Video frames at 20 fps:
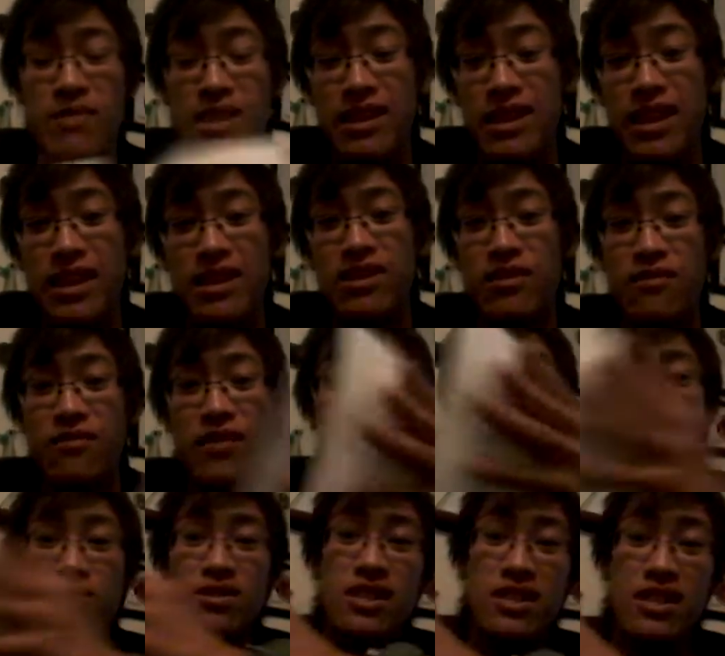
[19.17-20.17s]
link the
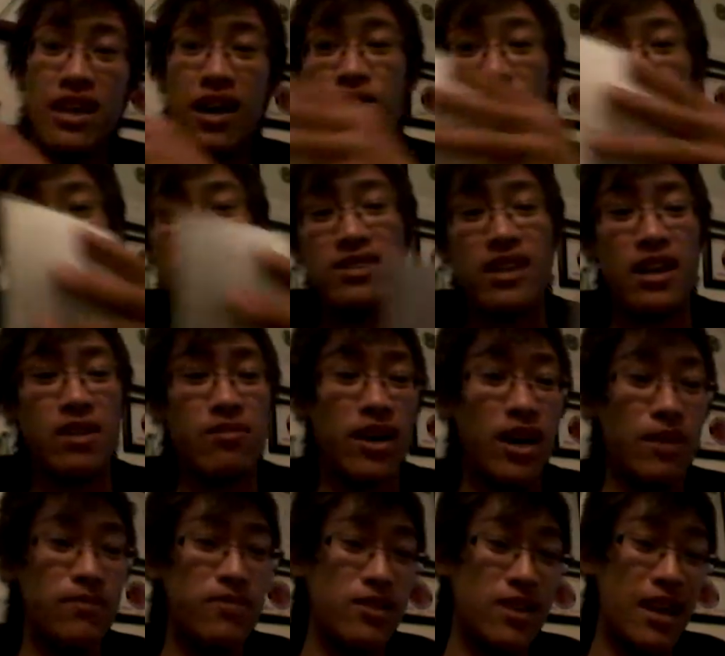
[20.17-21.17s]
videos together and set them
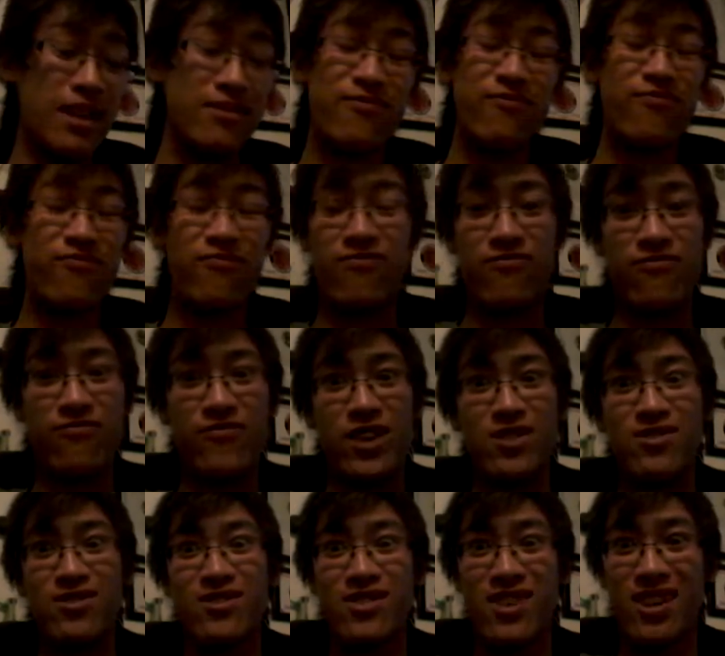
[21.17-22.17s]
up, so that
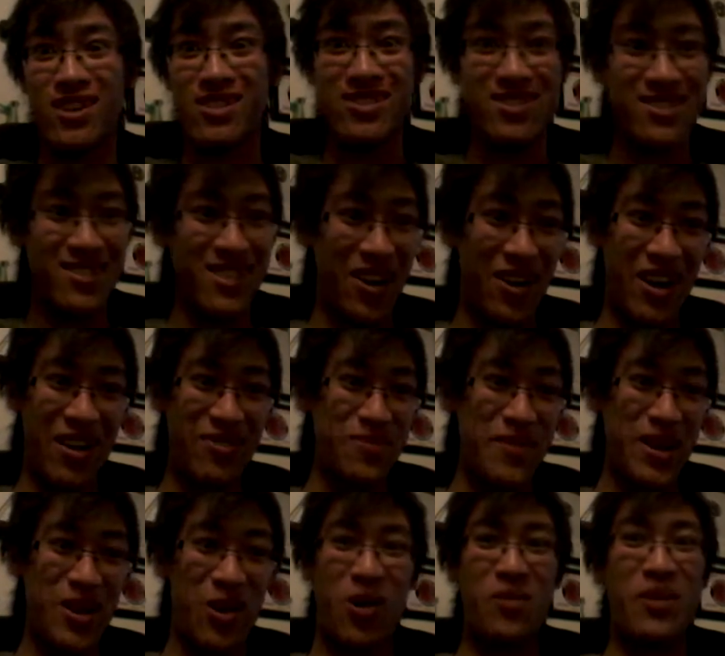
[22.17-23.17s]
sucks. Now I have
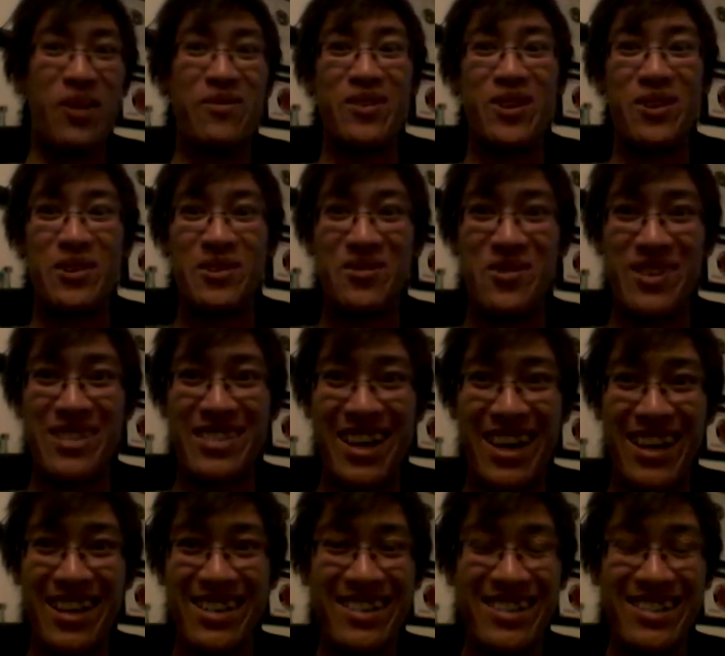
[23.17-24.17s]
to make all my videos one
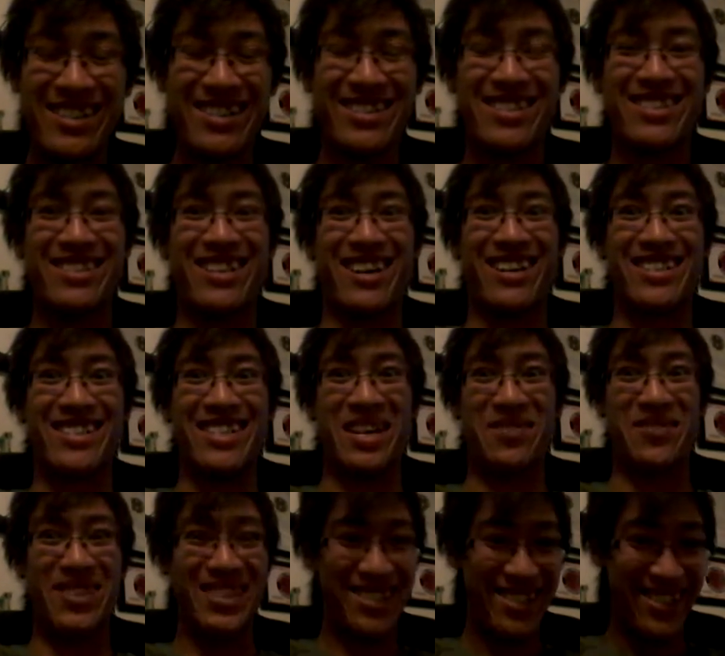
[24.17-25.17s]
take. God
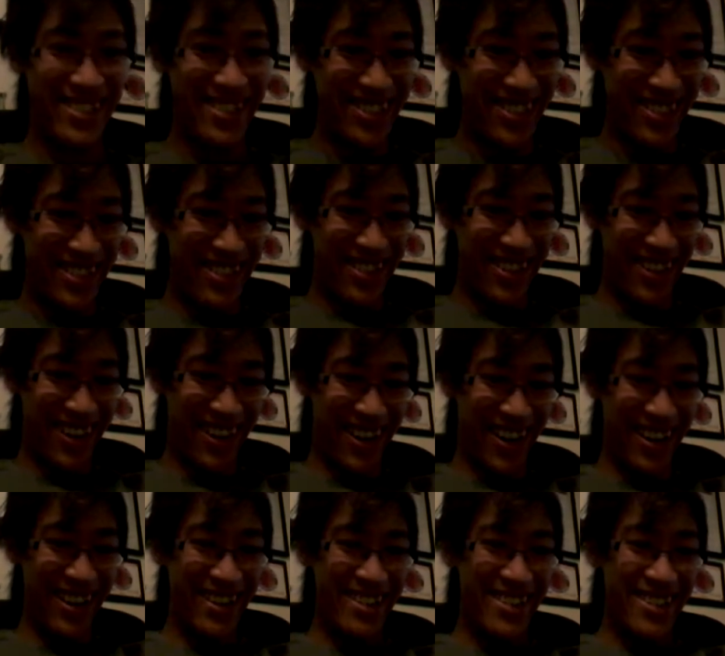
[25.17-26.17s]
damn it.
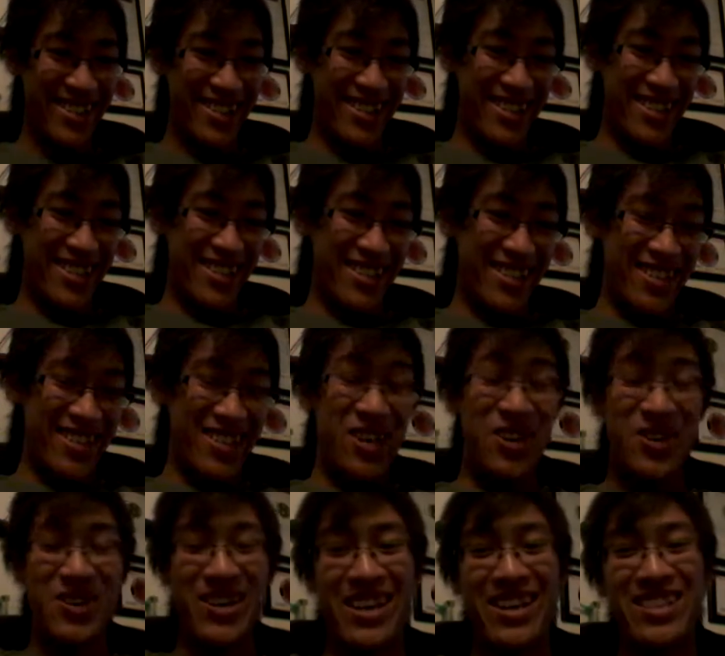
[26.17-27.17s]
Alright.
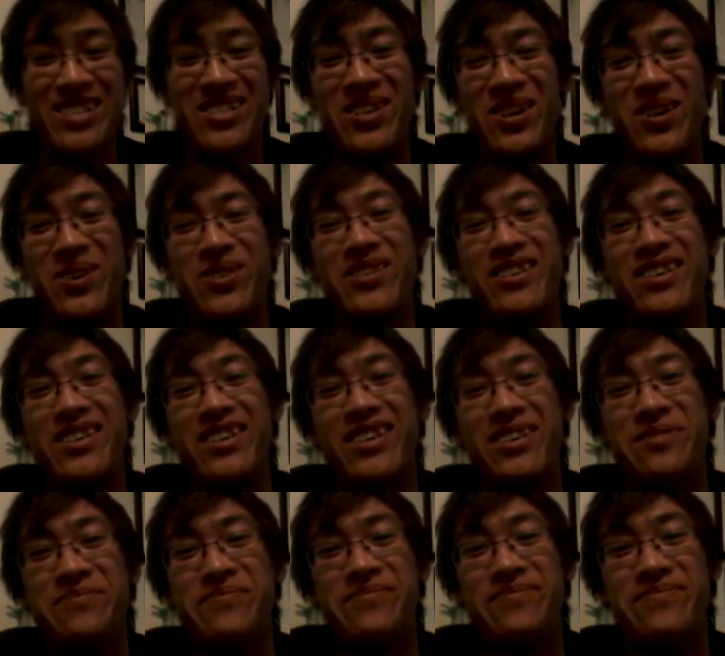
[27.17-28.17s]
Okay, so,
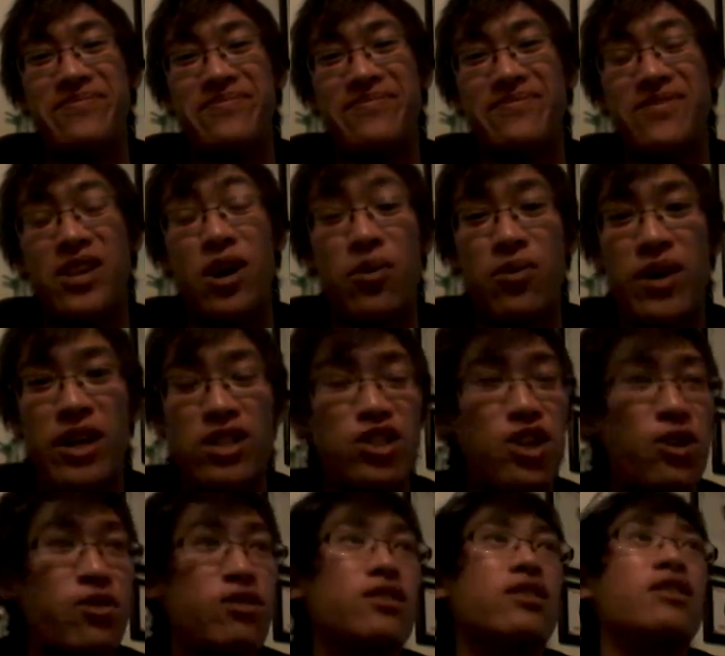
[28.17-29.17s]
right
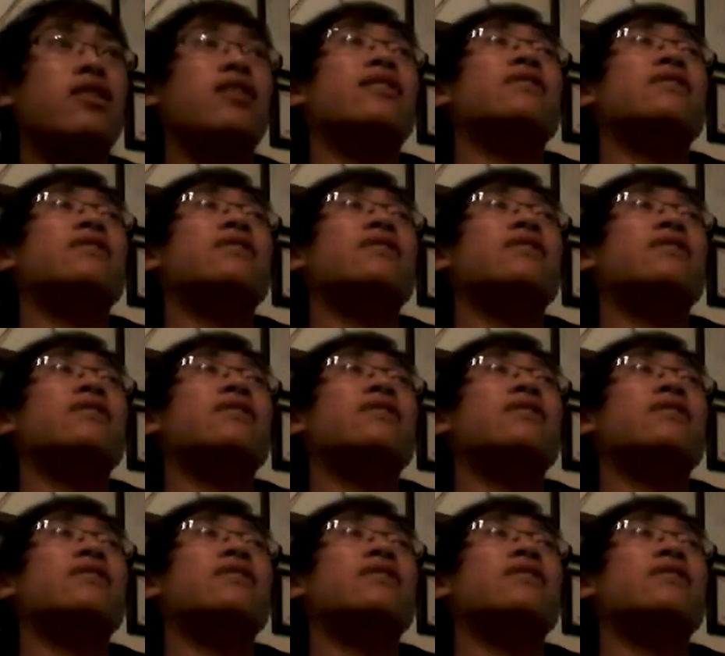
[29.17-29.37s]
joke.